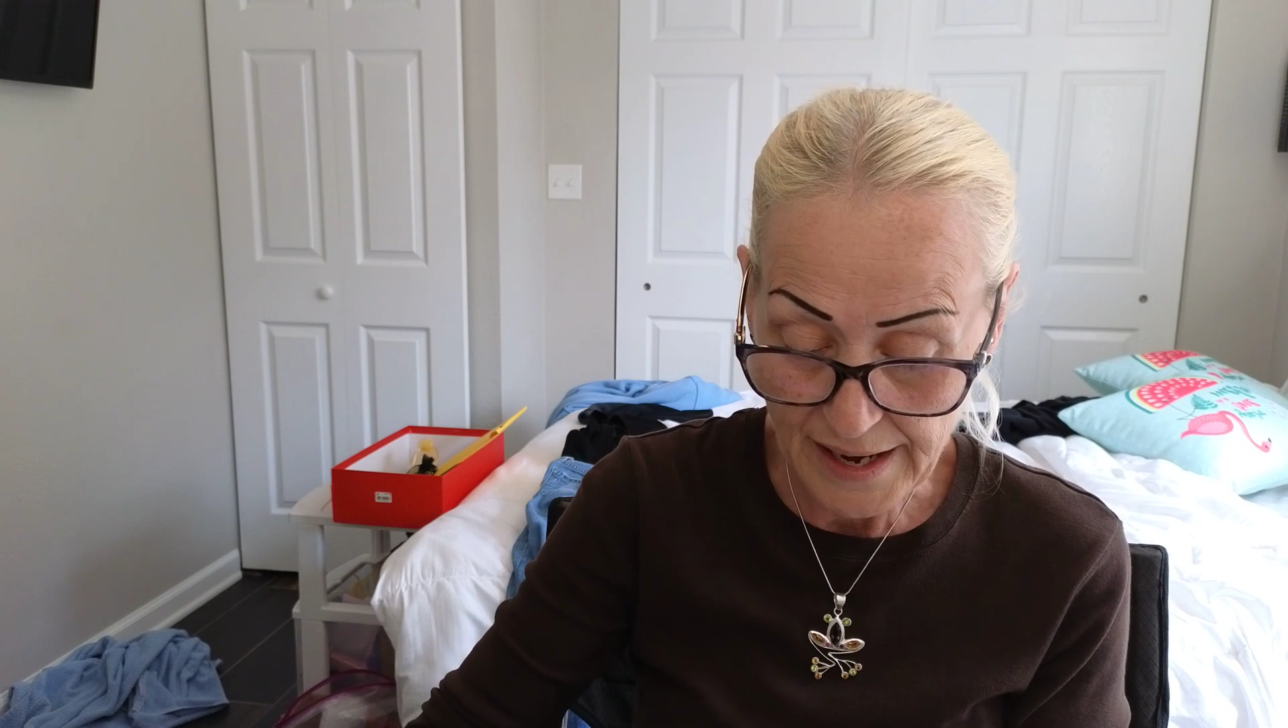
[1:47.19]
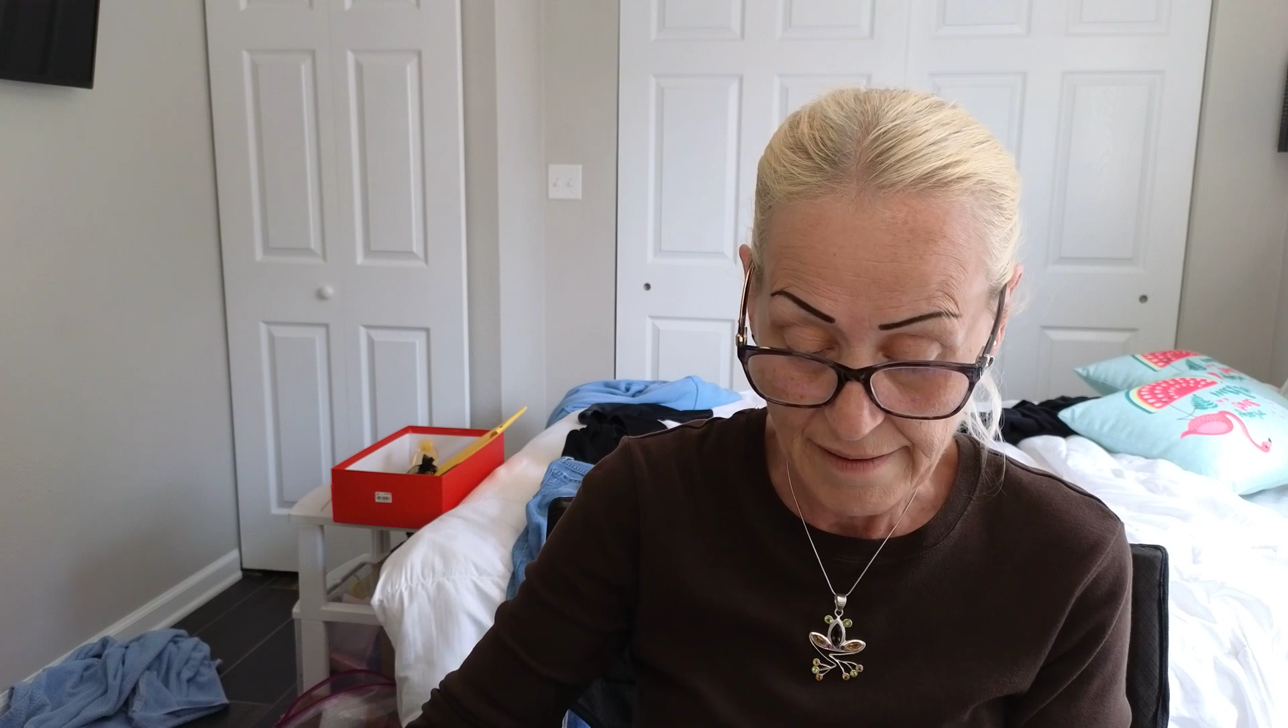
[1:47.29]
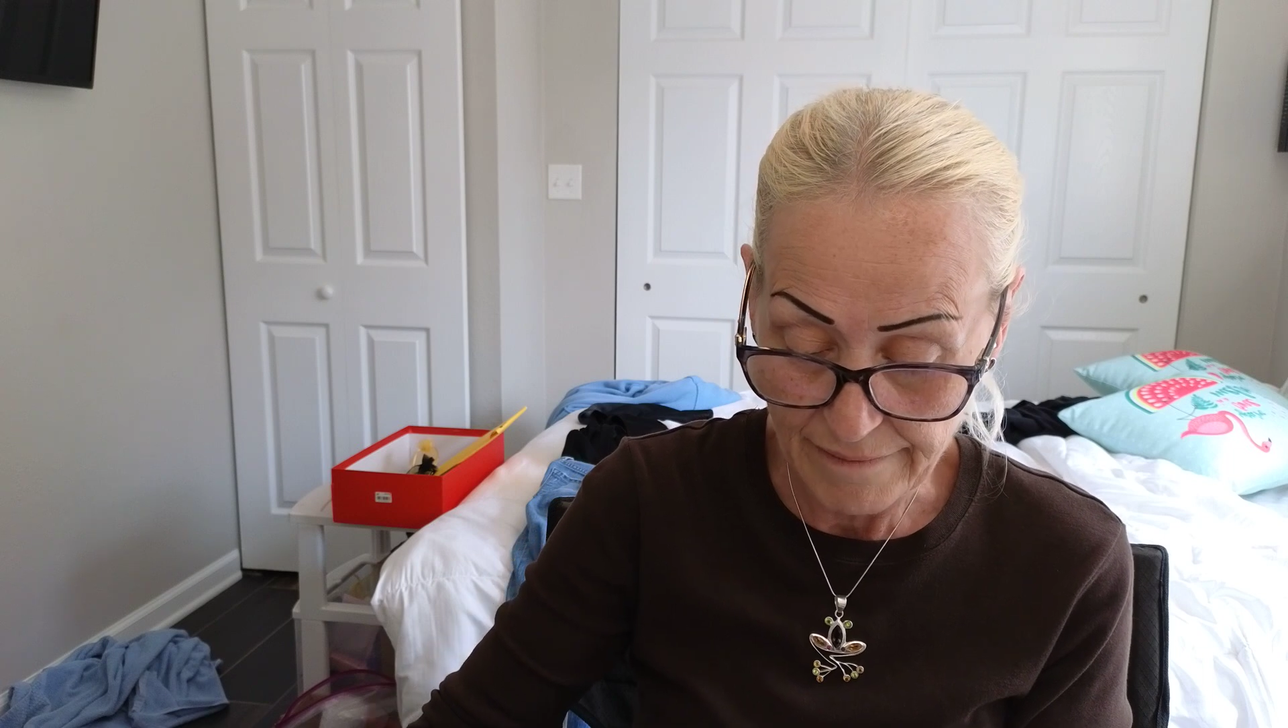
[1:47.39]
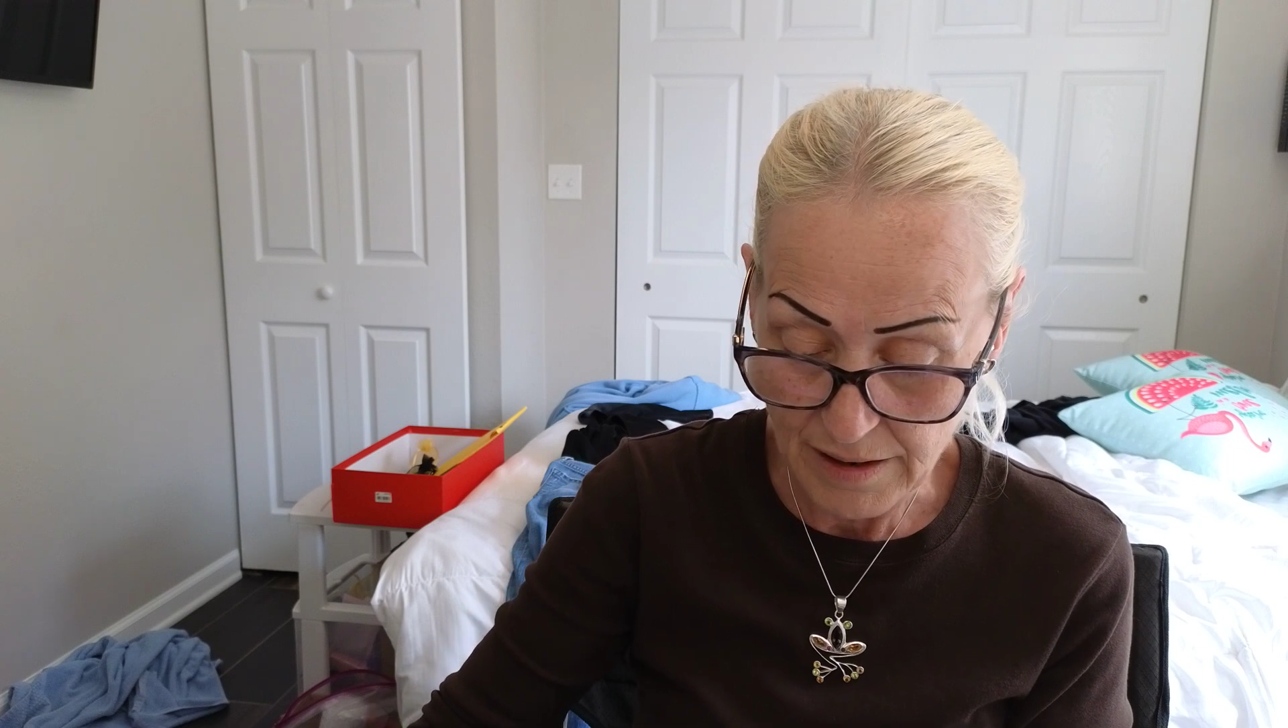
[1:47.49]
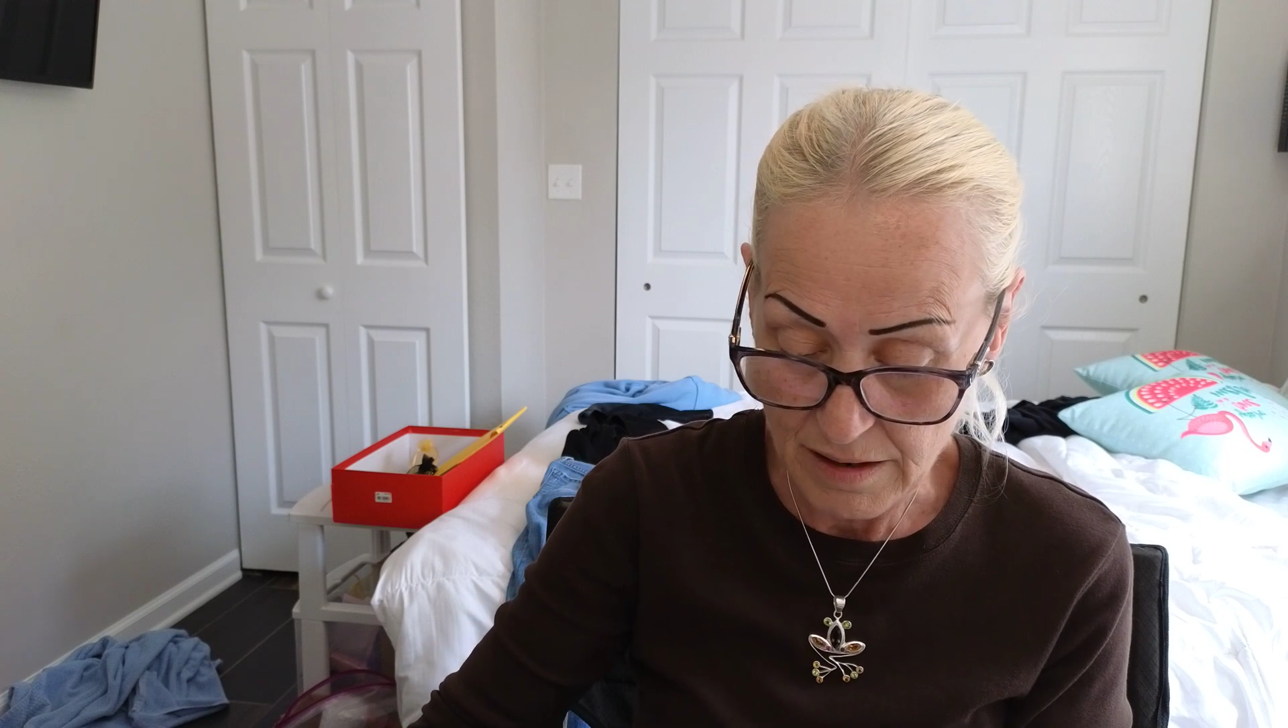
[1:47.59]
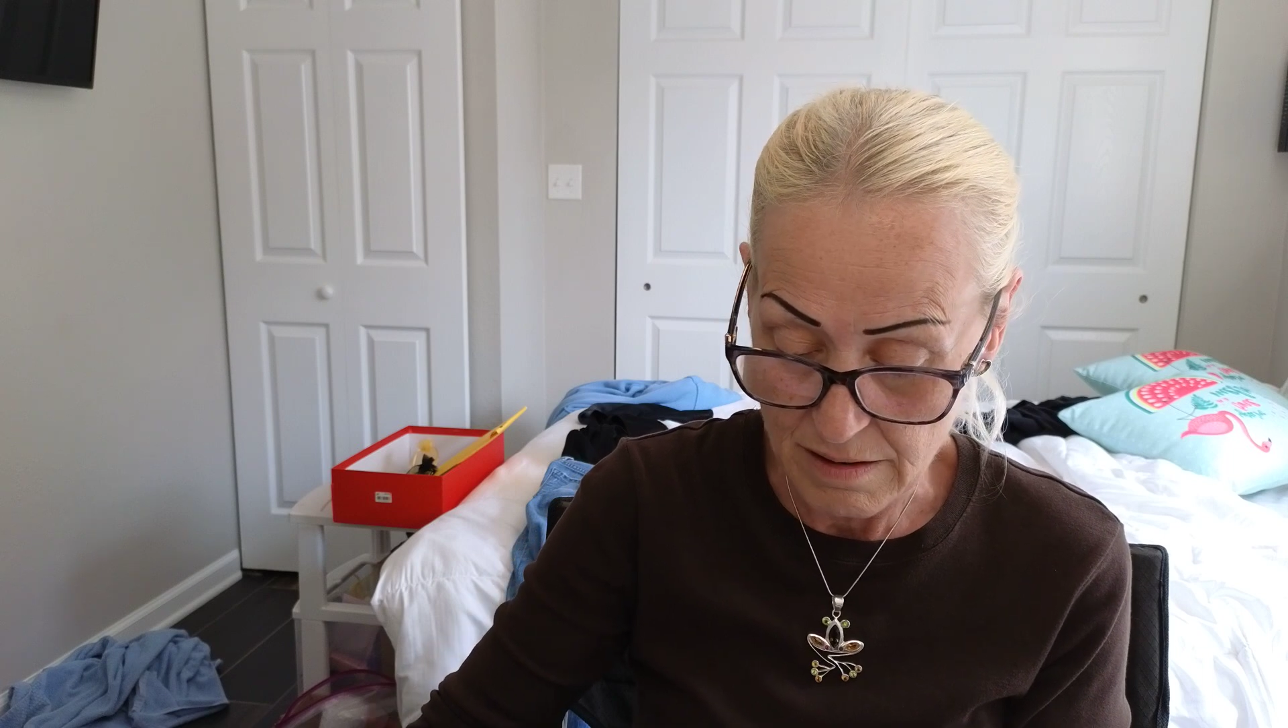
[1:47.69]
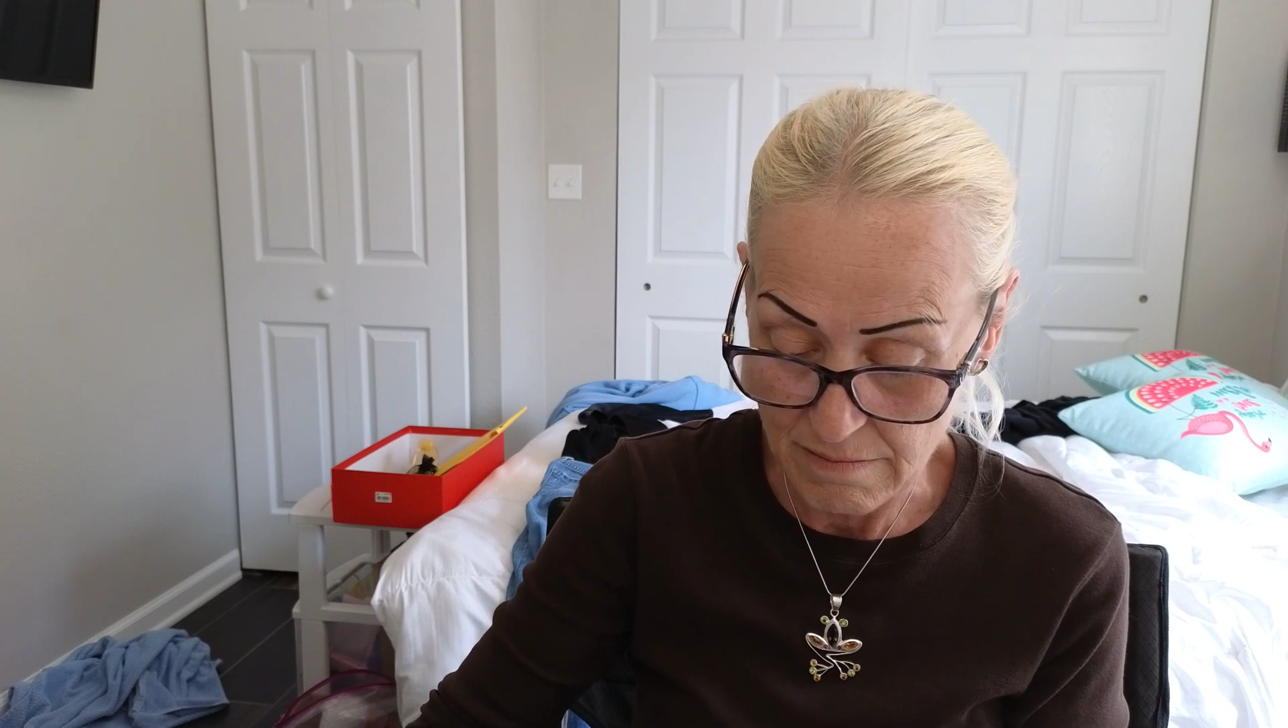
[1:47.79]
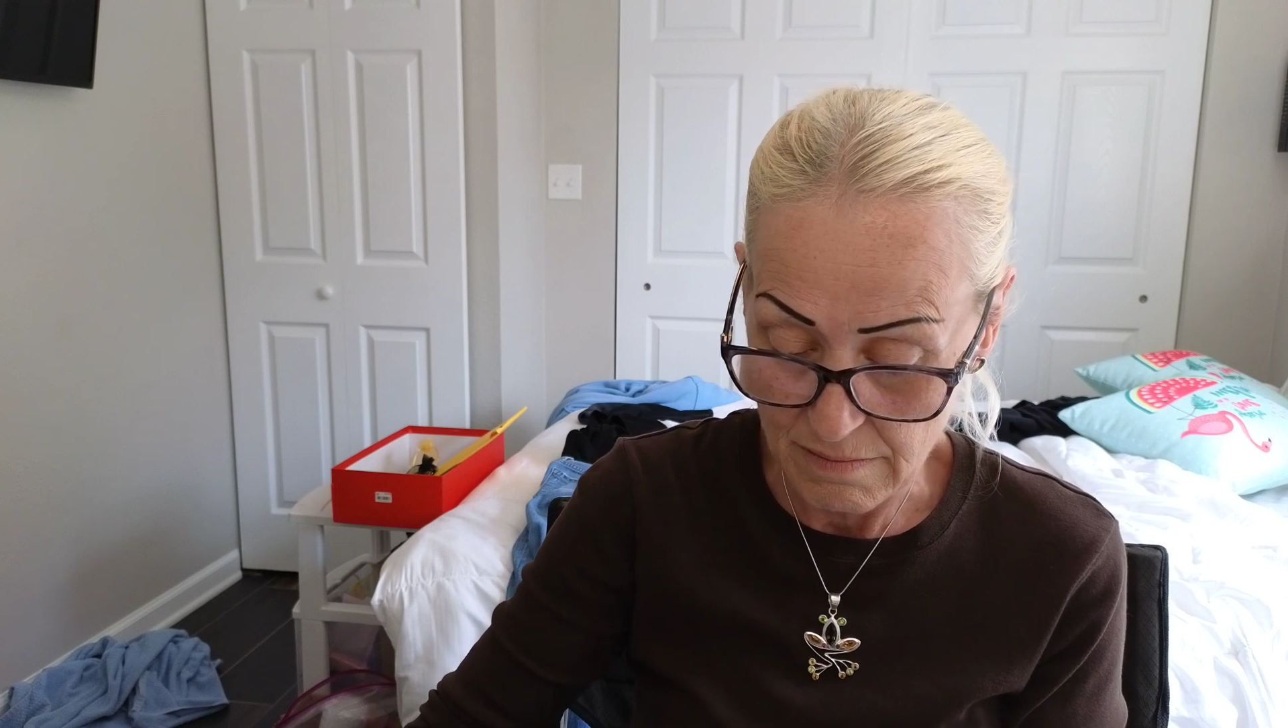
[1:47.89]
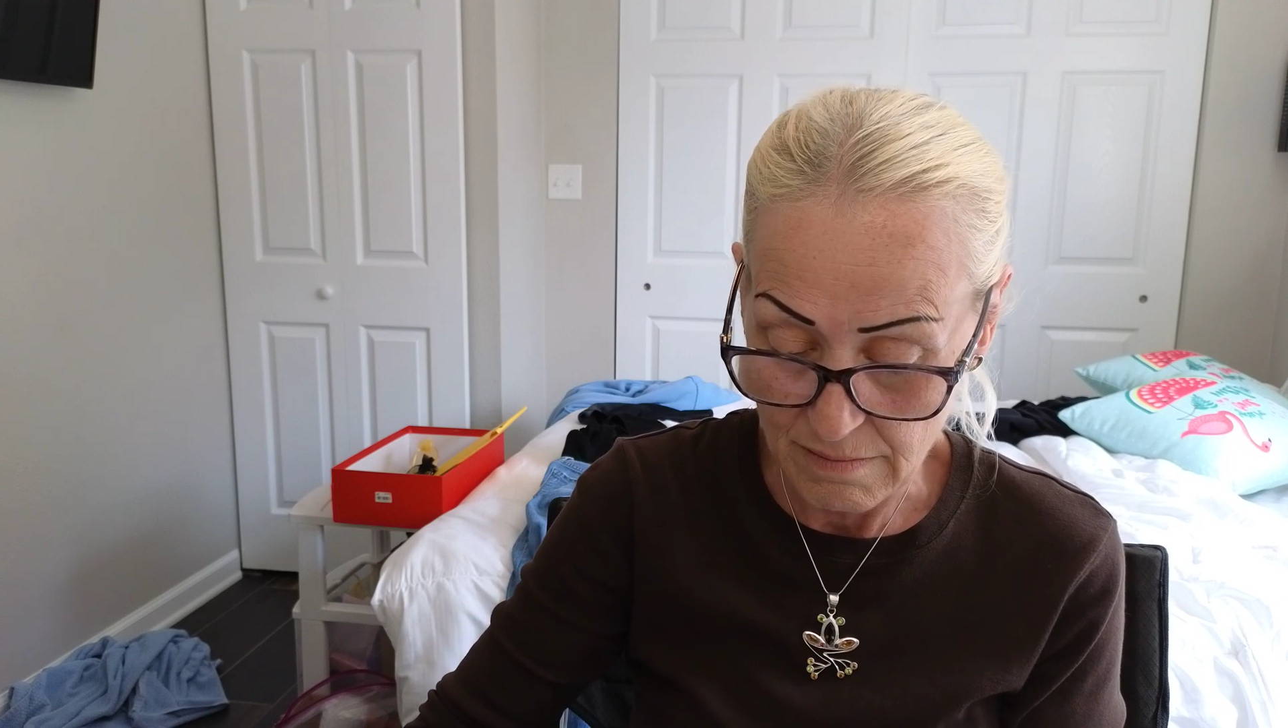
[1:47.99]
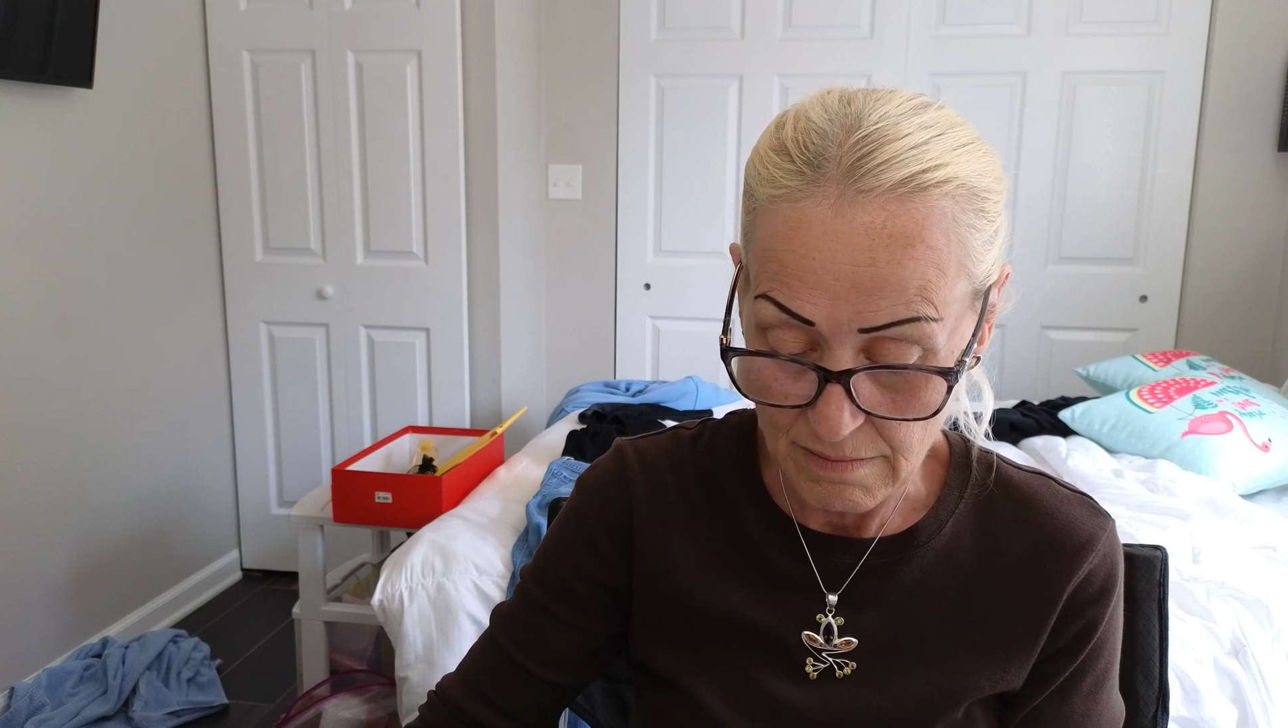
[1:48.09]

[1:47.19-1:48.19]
have